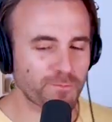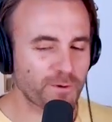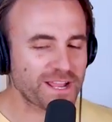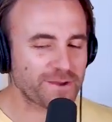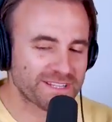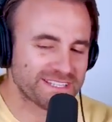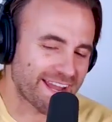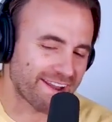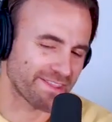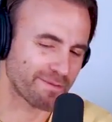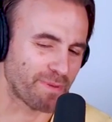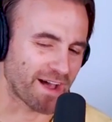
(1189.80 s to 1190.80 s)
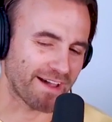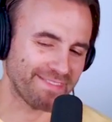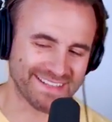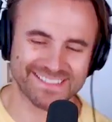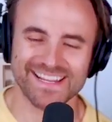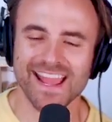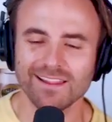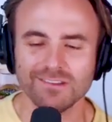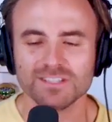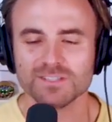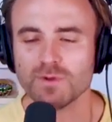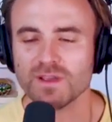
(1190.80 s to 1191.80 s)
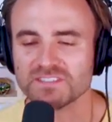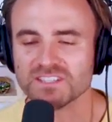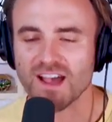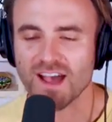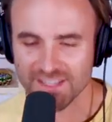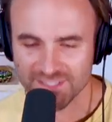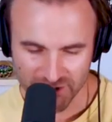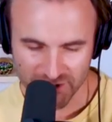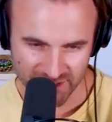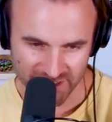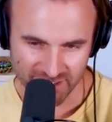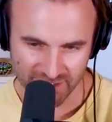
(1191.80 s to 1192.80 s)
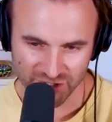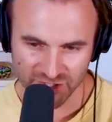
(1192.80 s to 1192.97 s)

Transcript: week, we said on the pod that Taylor Swift's concerts